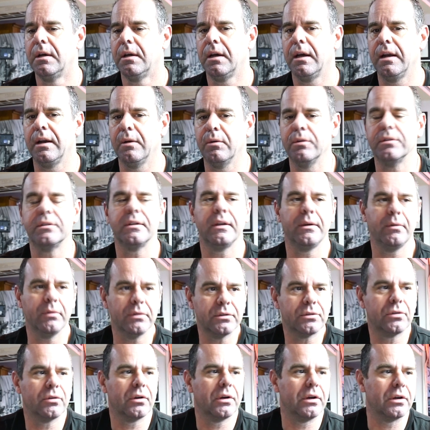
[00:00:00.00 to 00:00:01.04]
And it was
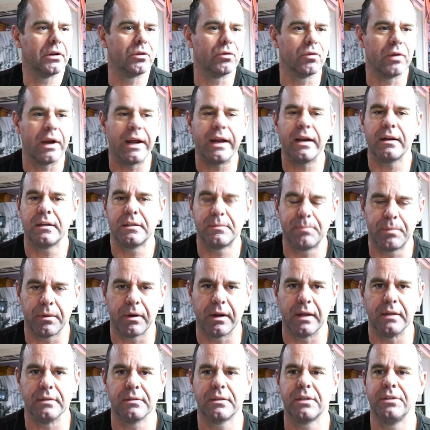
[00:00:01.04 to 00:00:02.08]
a great
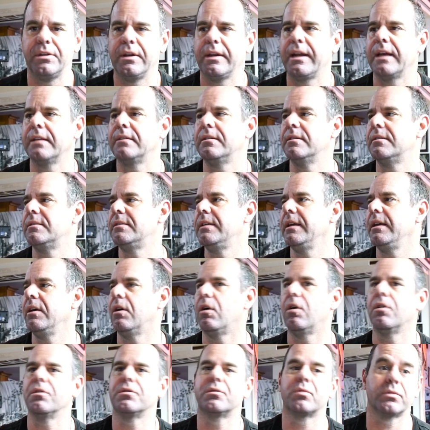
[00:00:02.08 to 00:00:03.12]
experience because you get to see
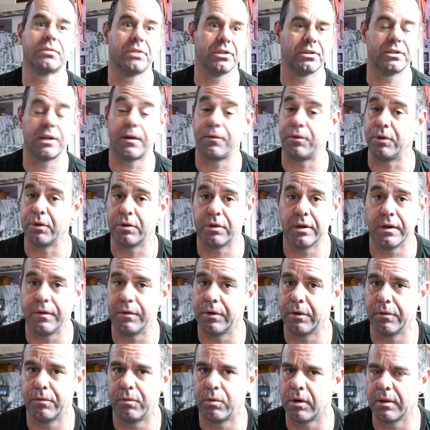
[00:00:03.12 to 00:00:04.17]
all sorts of stuff you couldn't
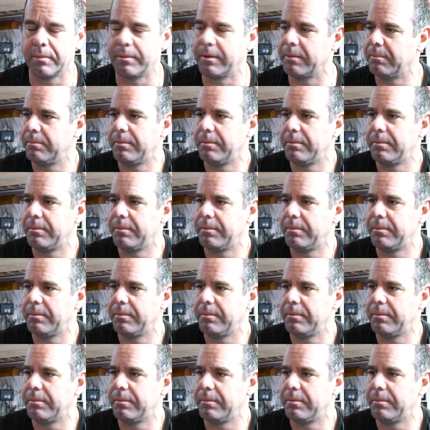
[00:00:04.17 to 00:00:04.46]
even afford.